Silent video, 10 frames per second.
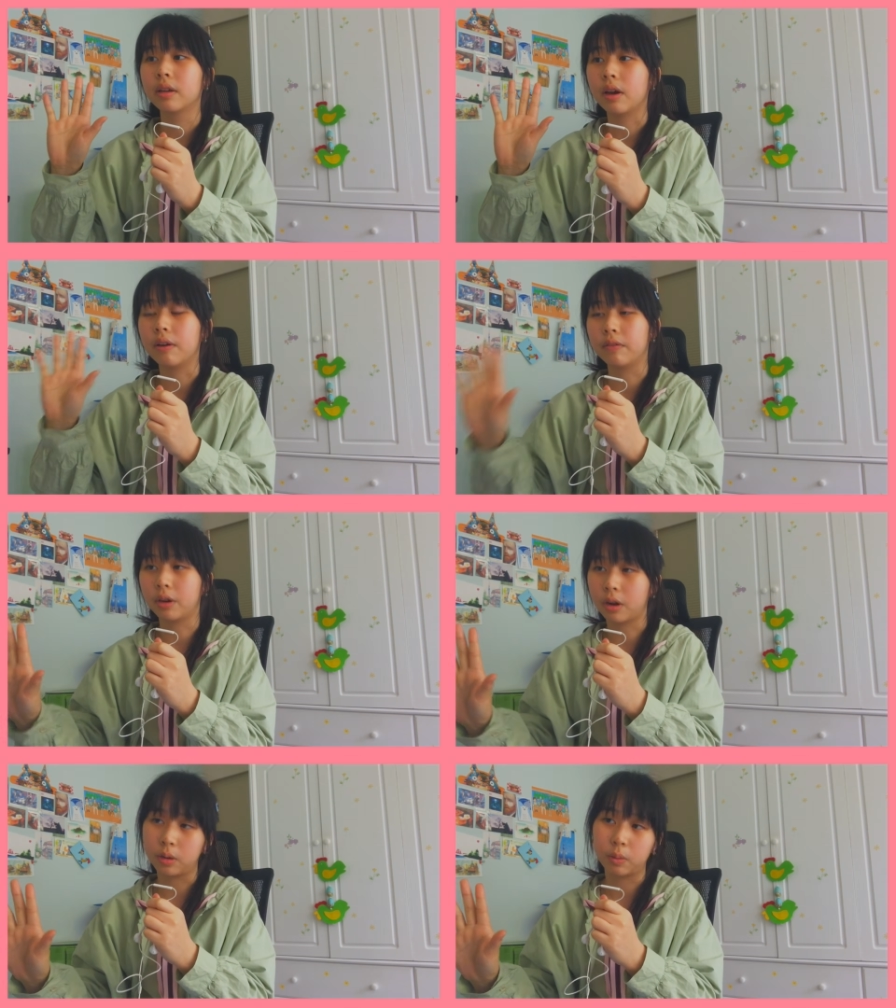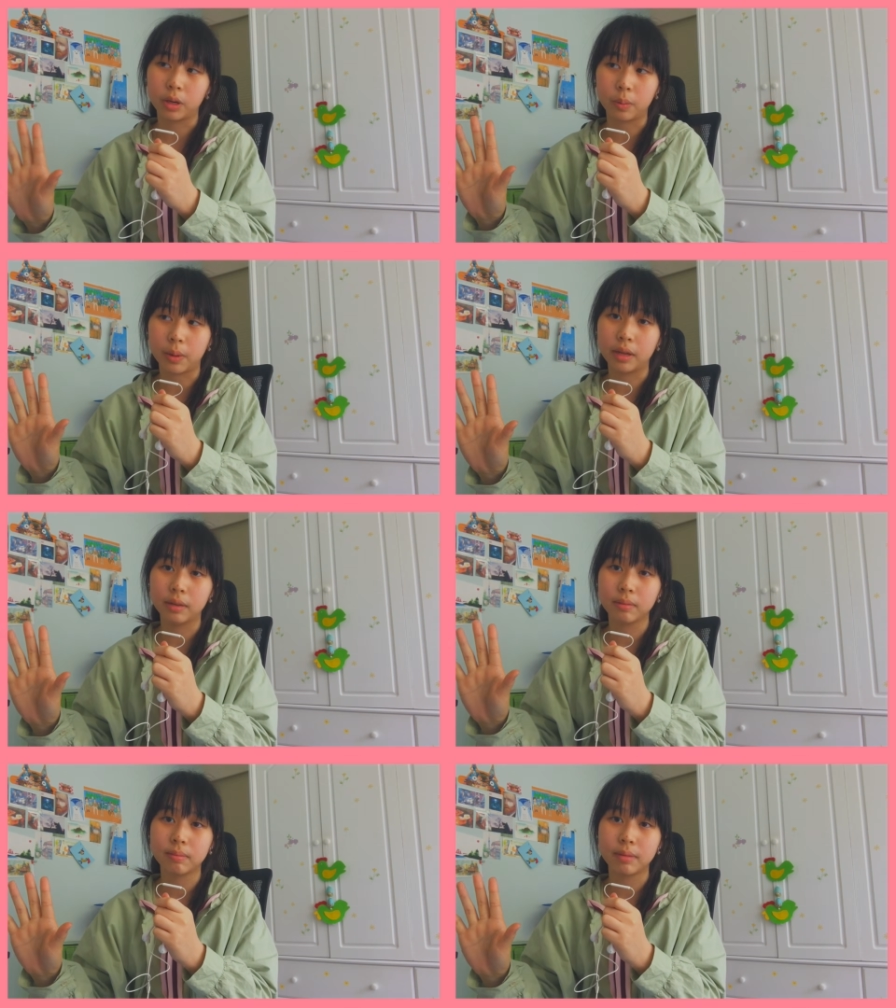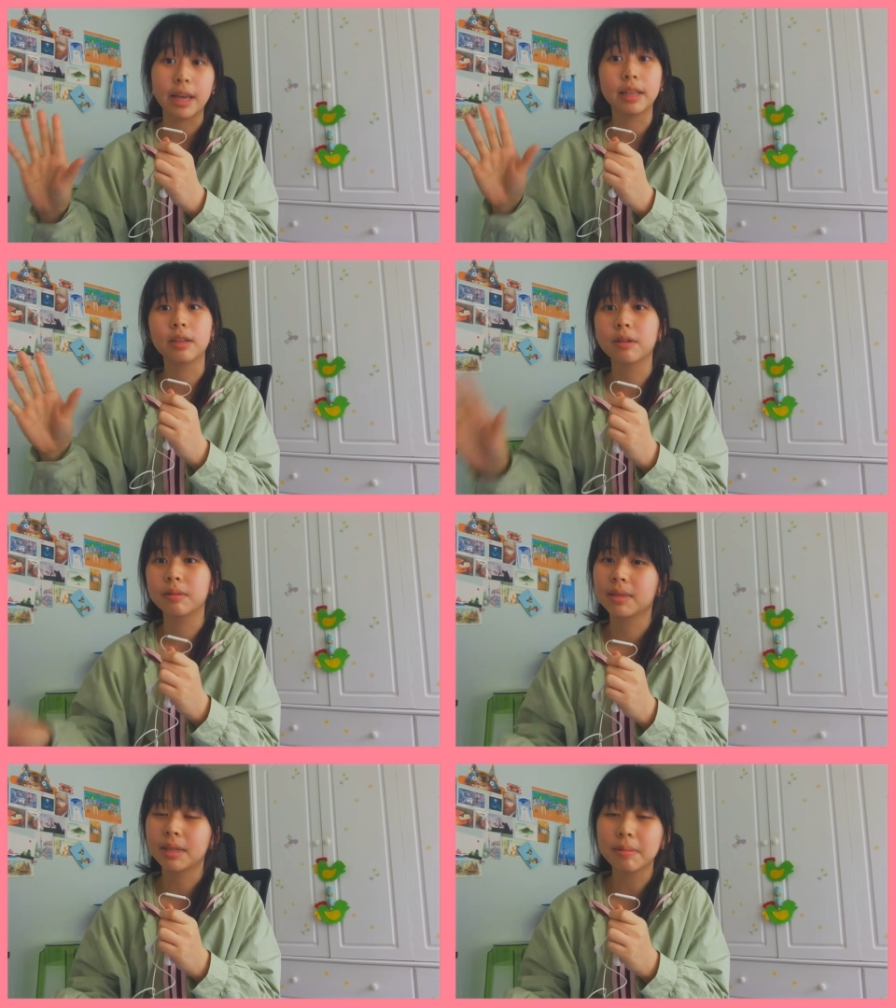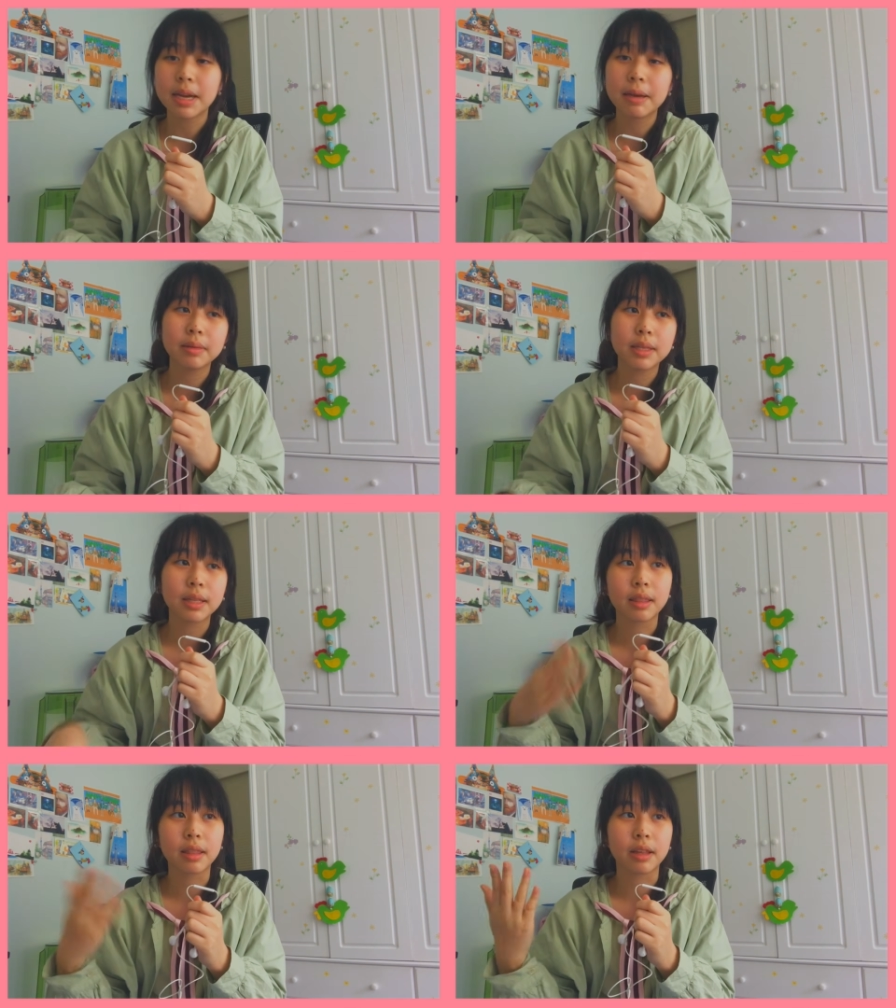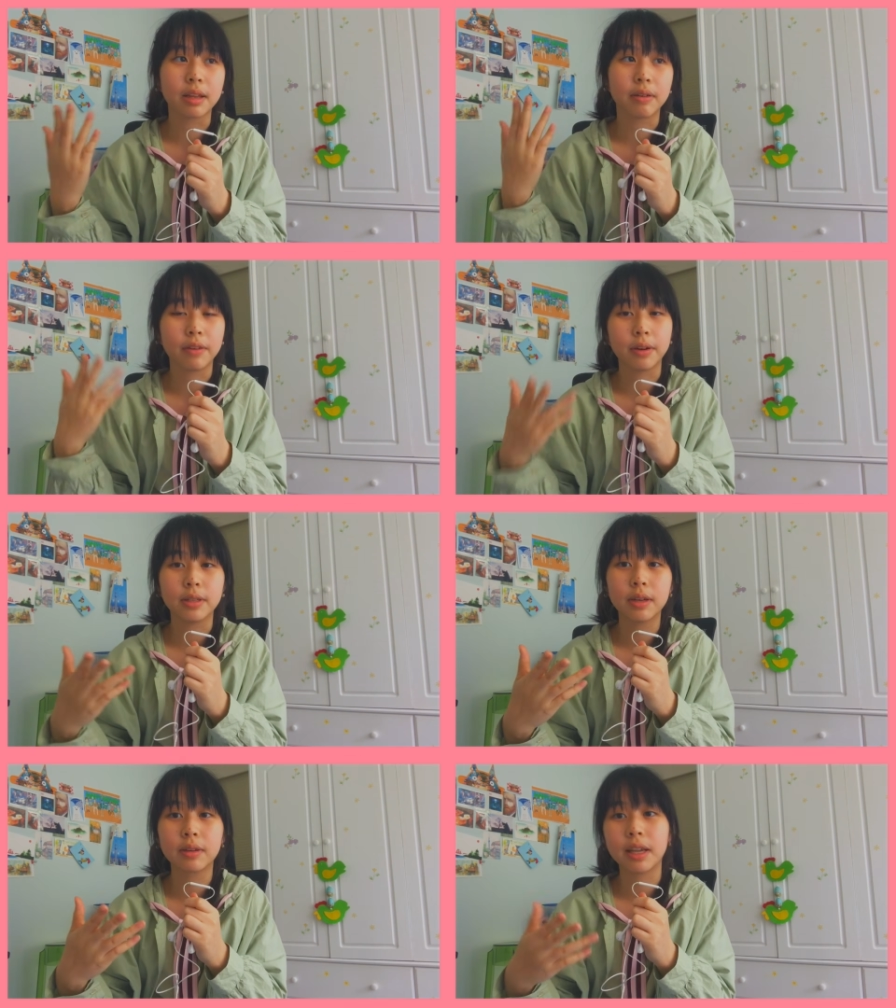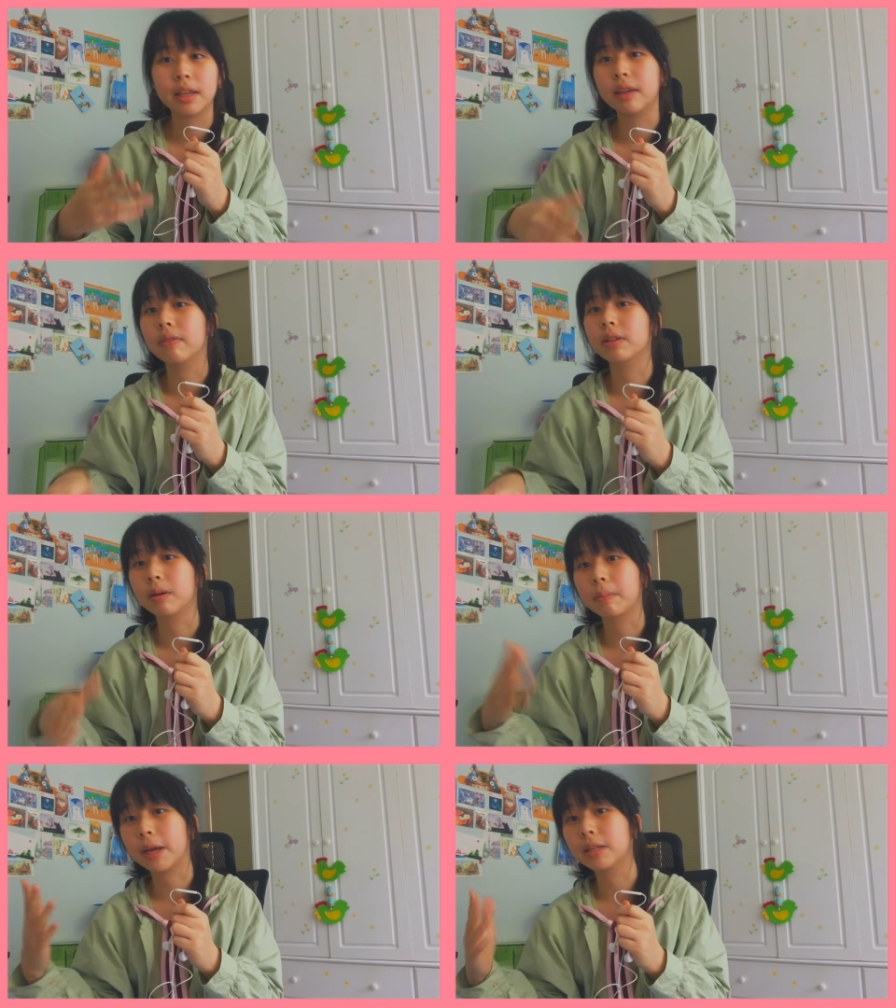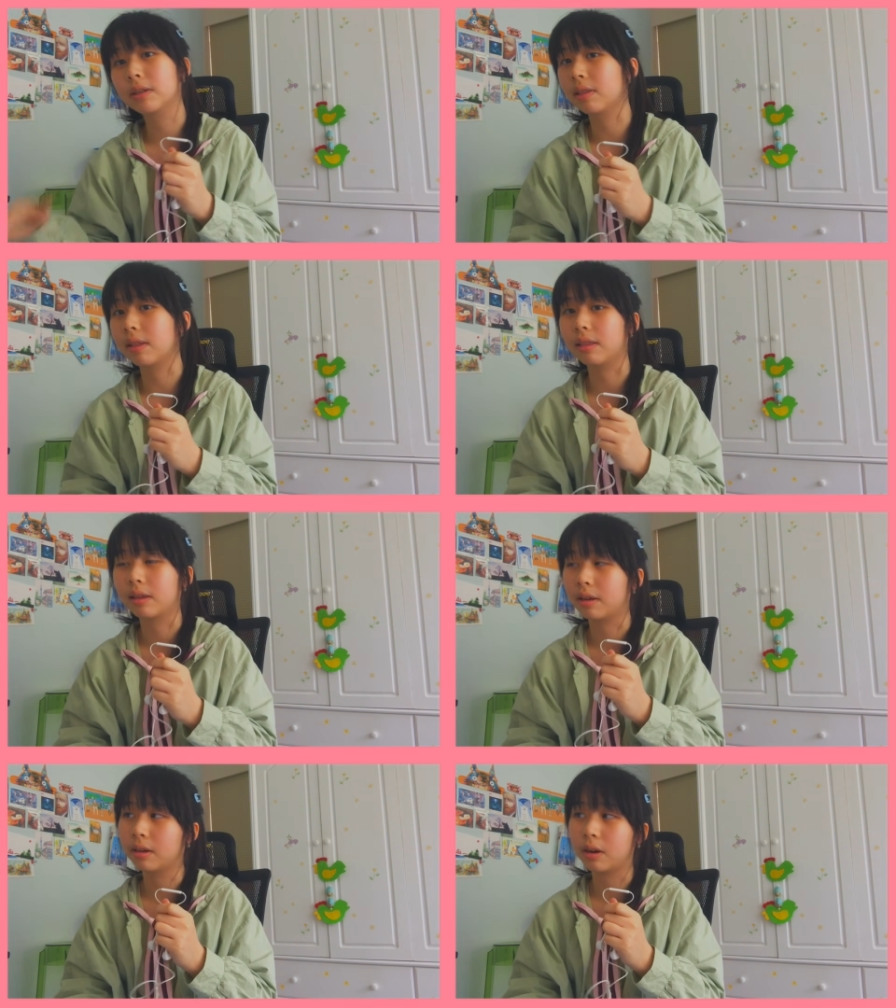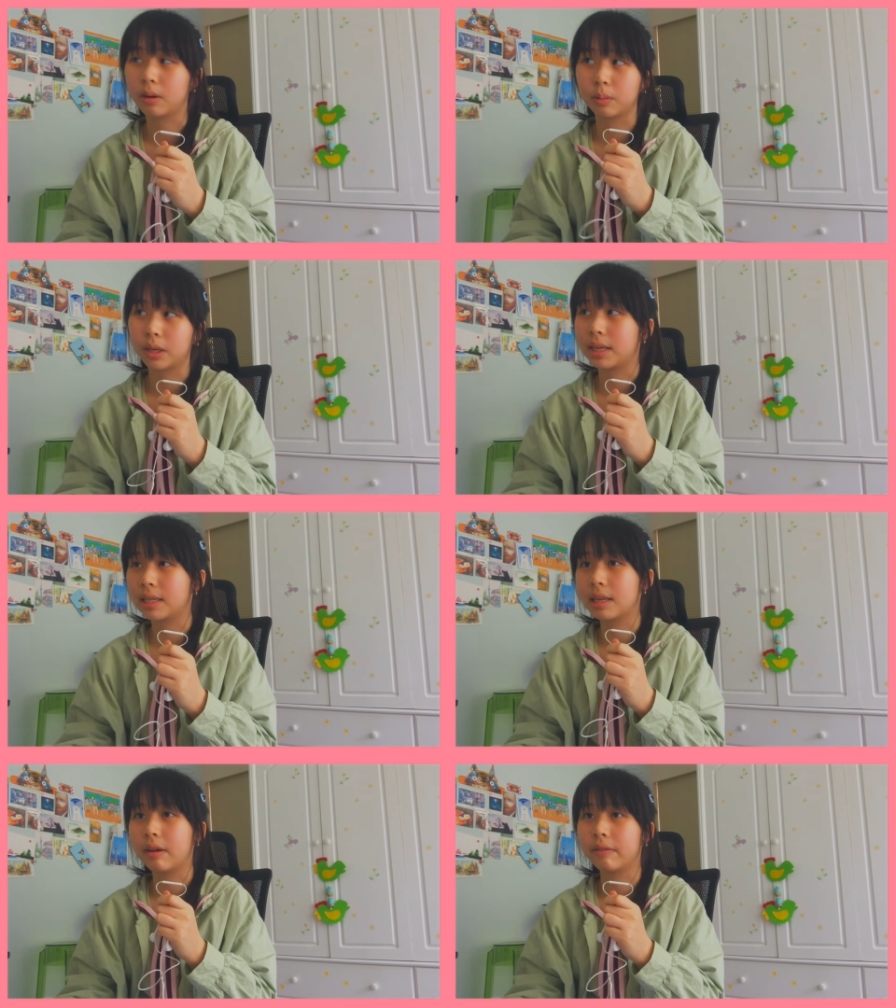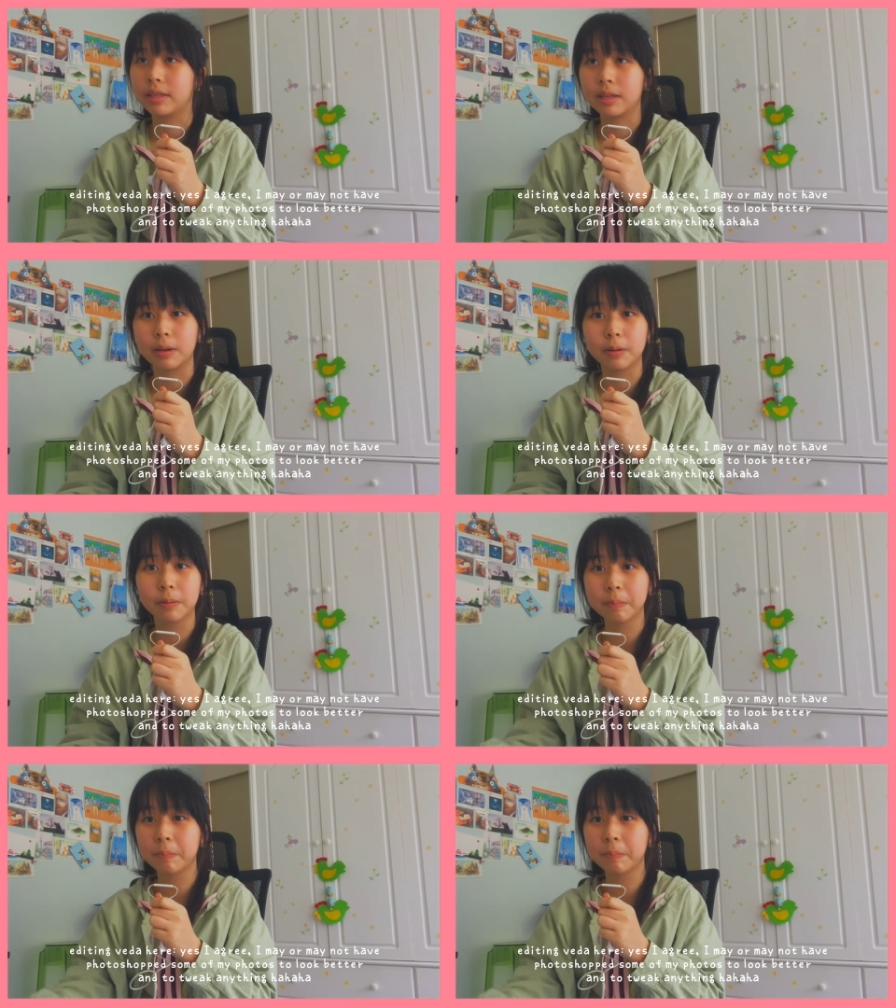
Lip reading: of your artwork well. And you know, sometimes the photo can even look better than the artwork itself, so